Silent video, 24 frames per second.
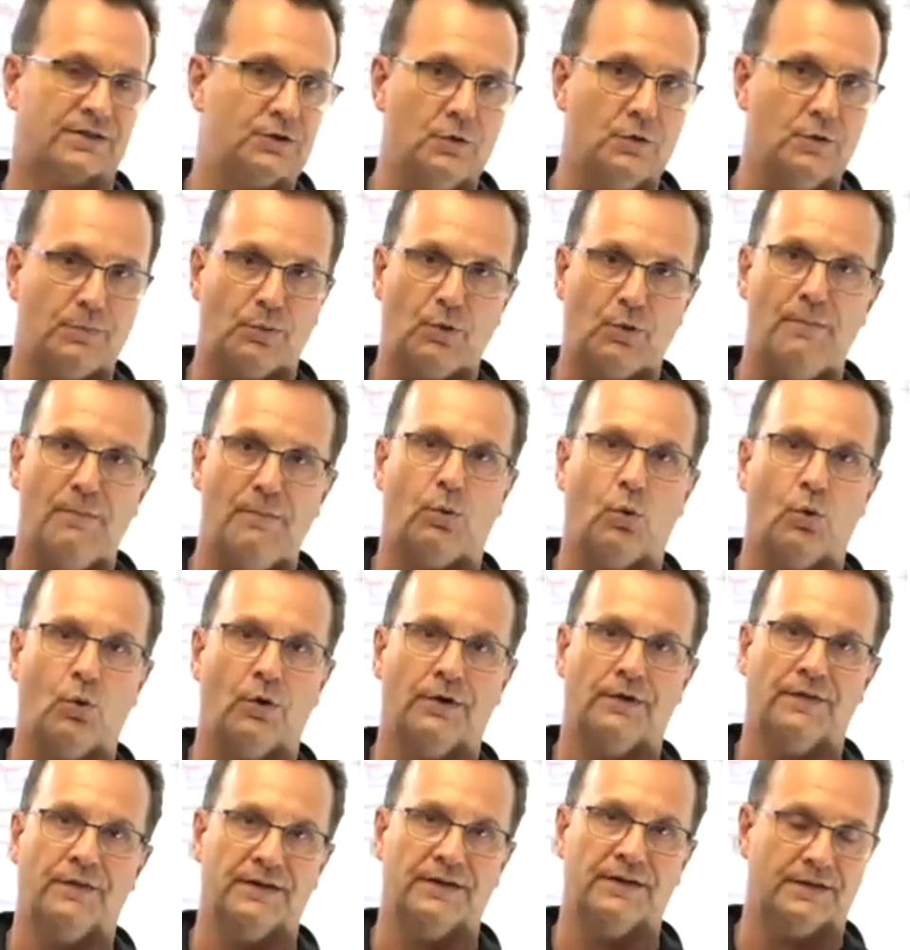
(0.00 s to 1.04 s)
It's super
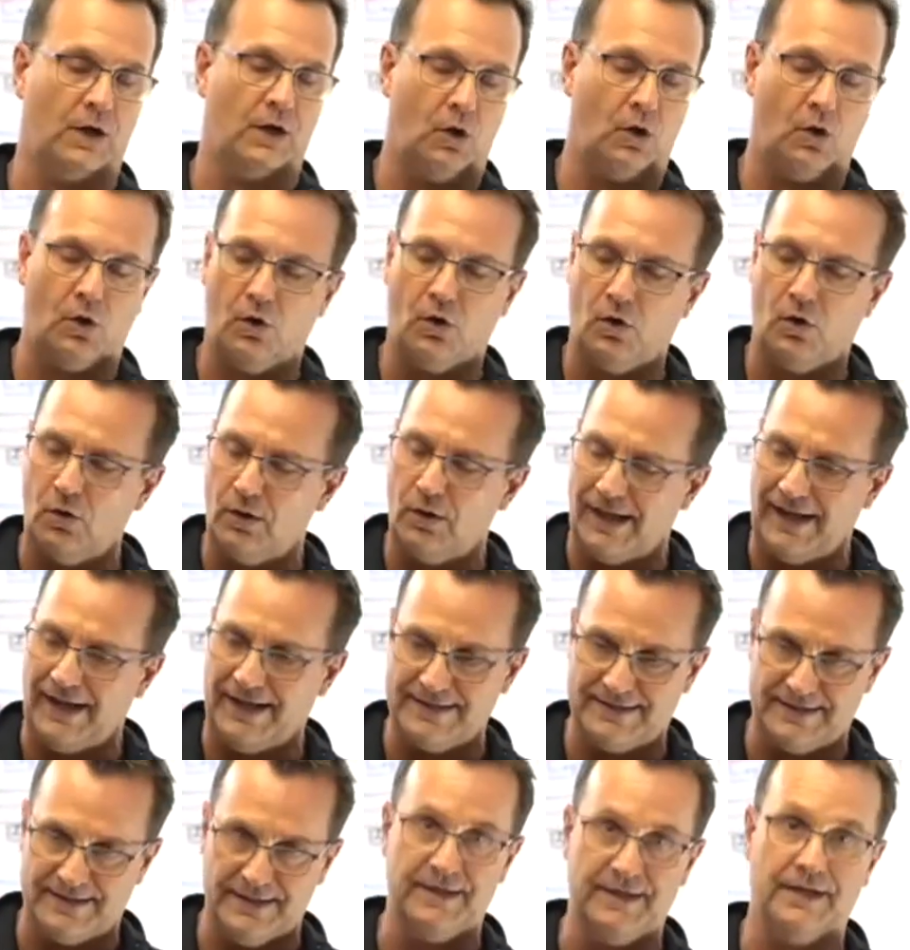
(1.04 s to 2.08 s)
important that the
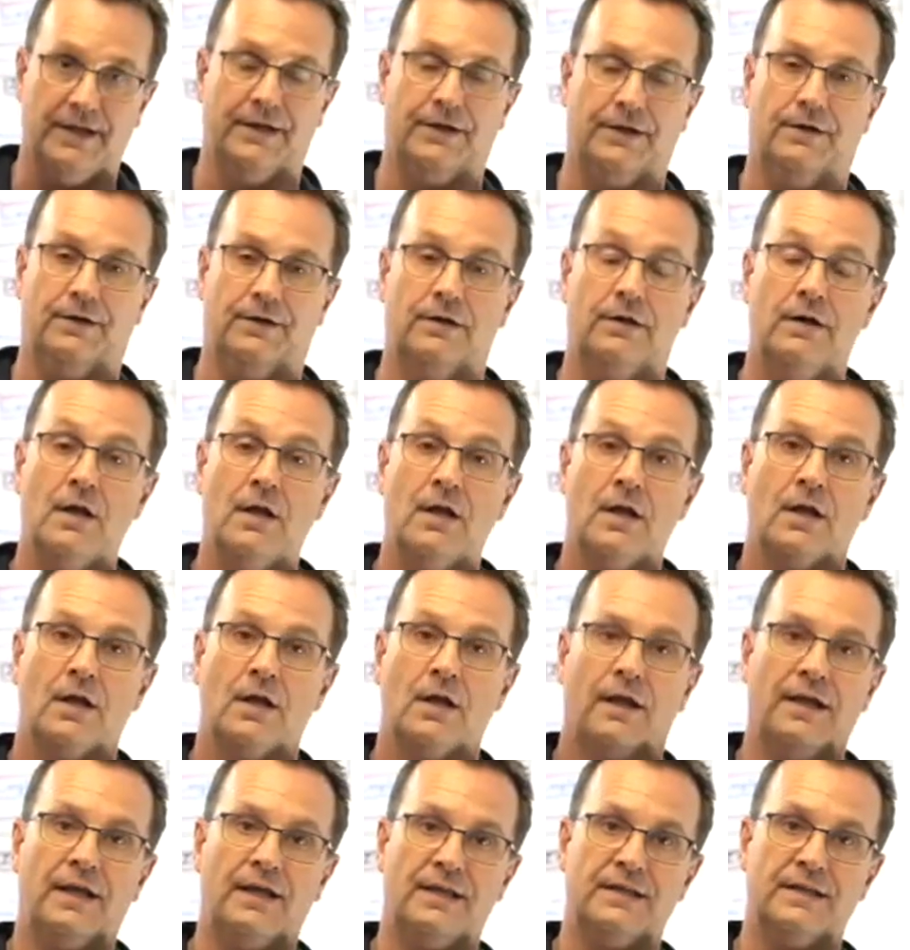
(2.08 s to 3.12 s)
whole idea here
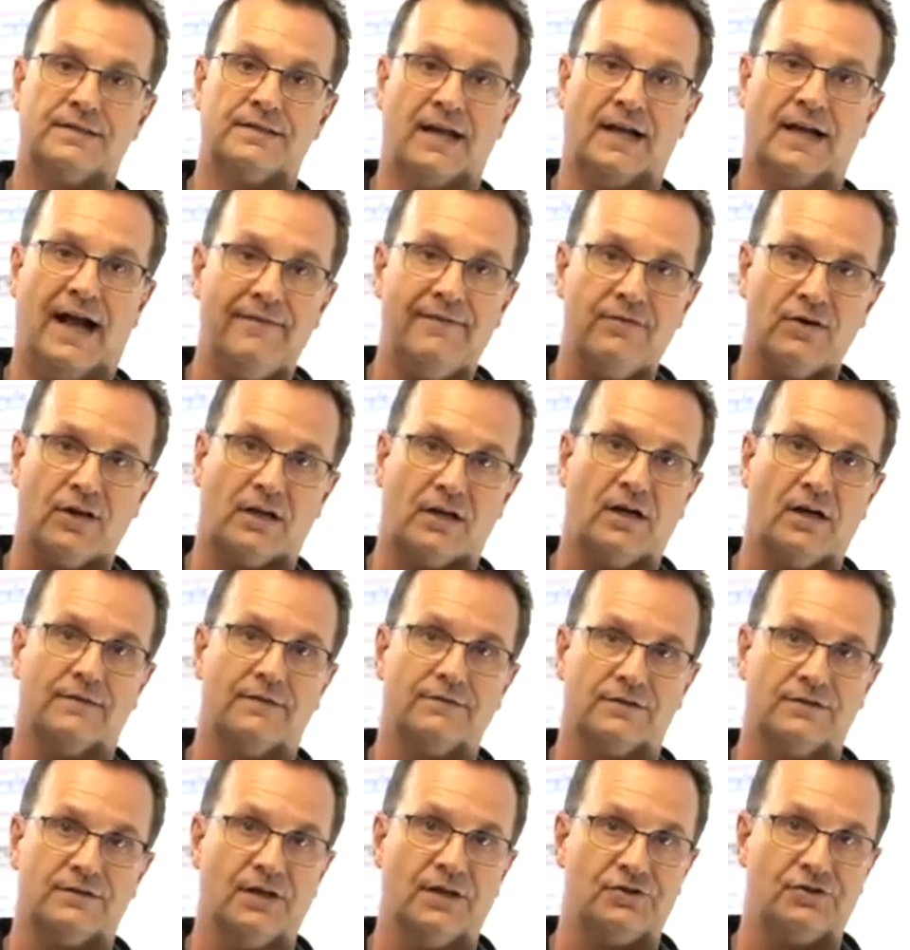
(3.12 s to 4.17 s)
is having a
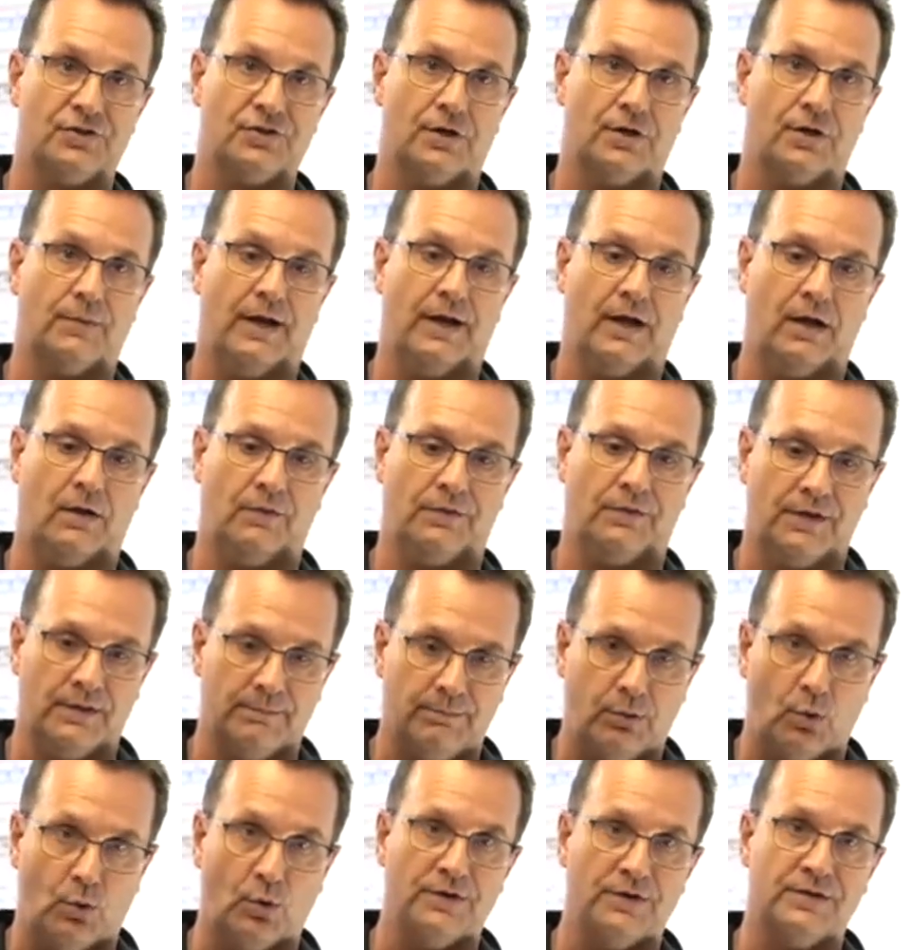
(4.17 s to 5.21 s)
conversation
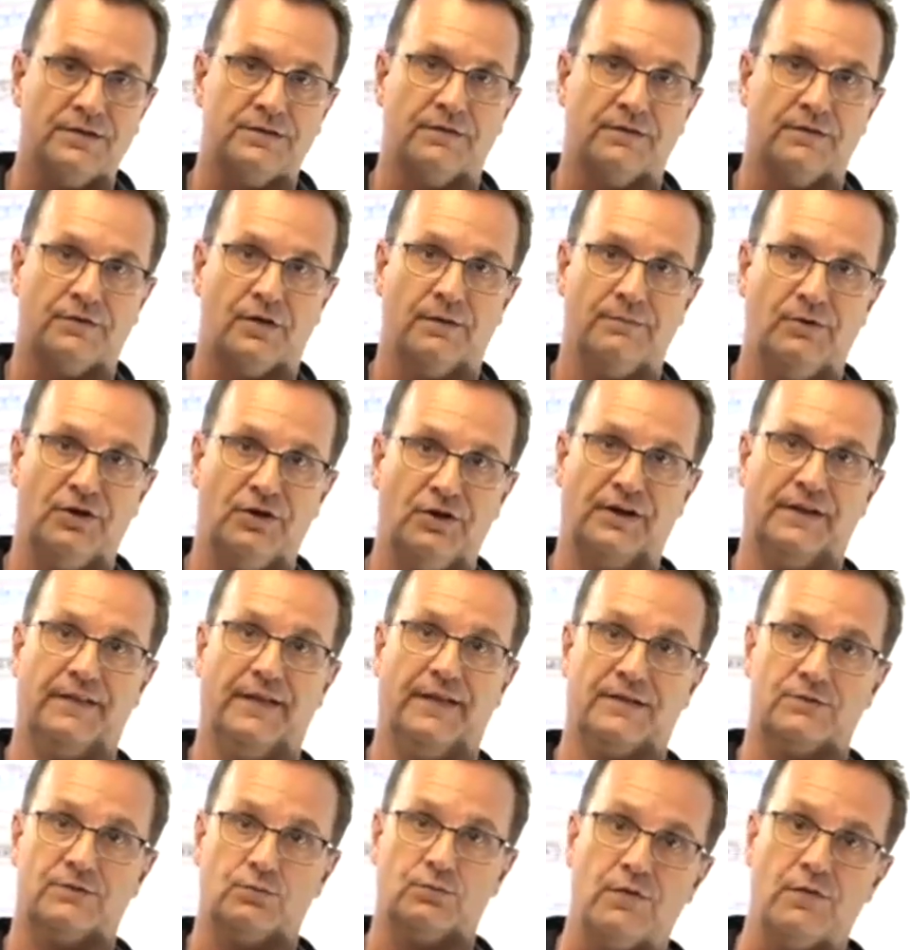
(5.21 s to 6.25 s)
around the importance of
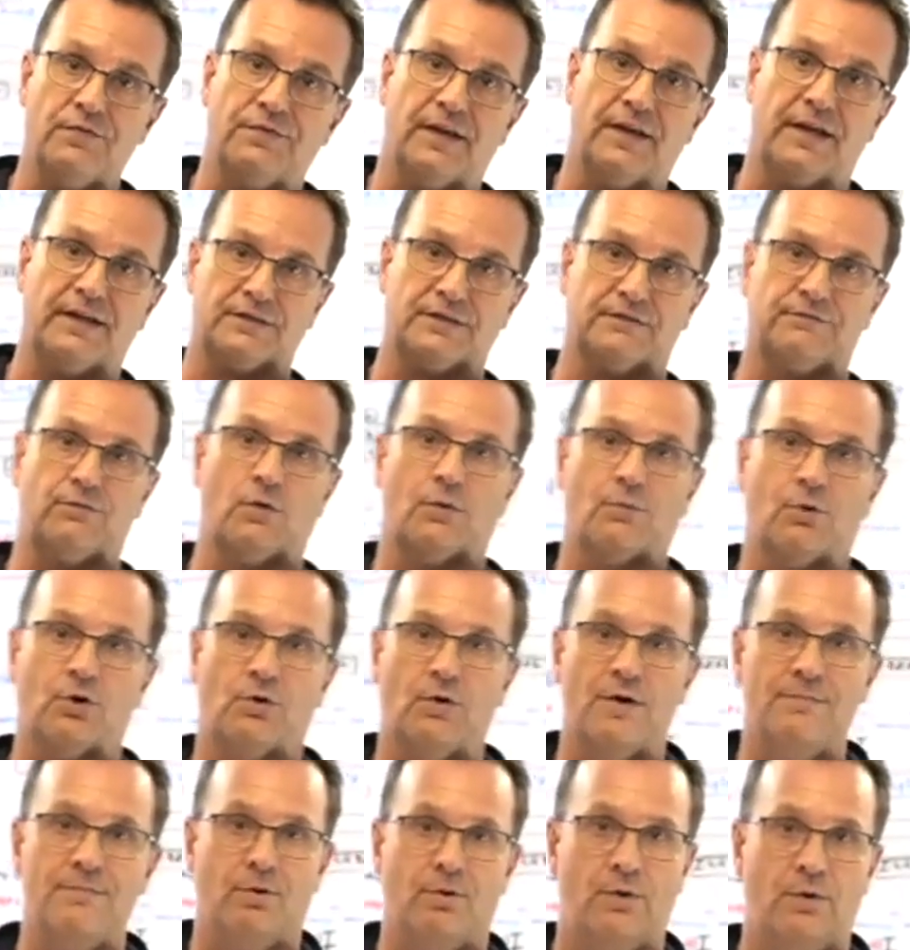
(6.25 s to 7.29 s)
community. That's one thing as a
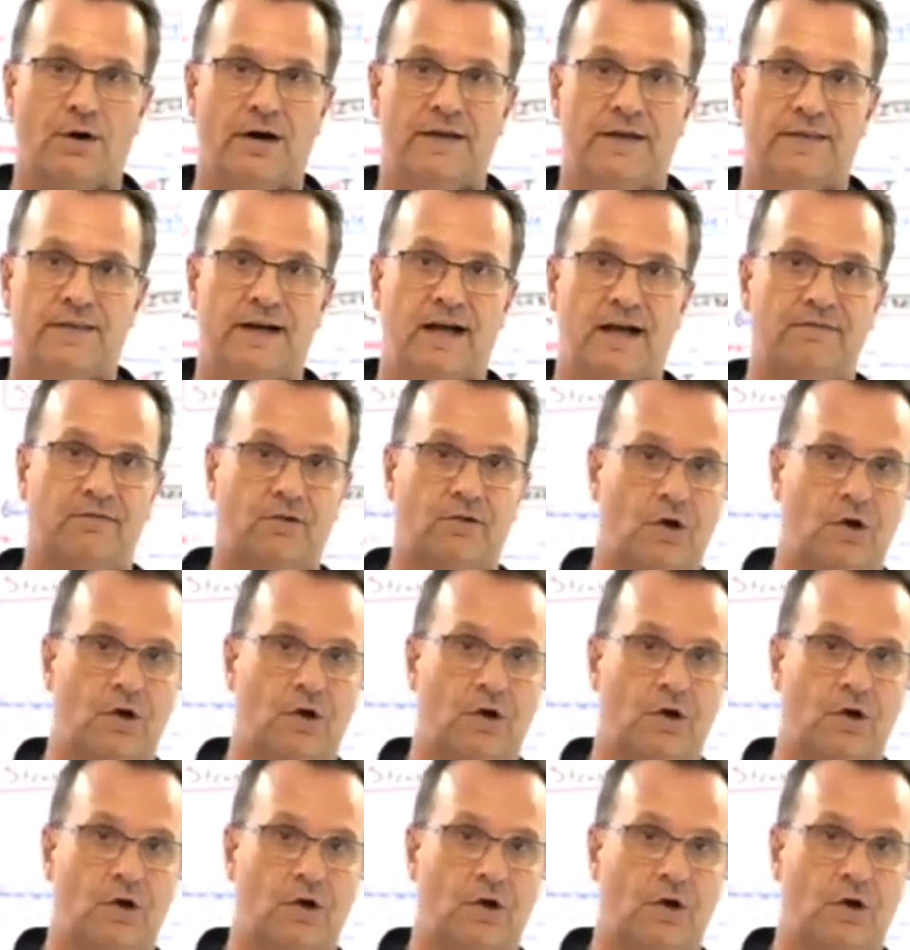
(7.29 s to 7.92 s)
former Green Beret that